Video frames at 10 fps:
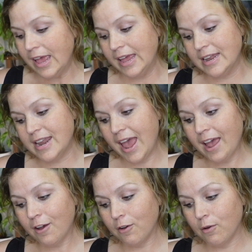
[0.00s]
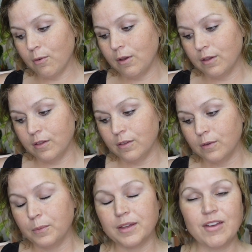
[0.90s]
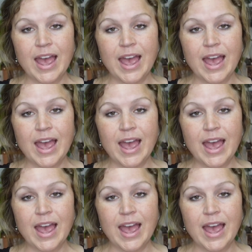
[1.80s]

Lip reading: and now we have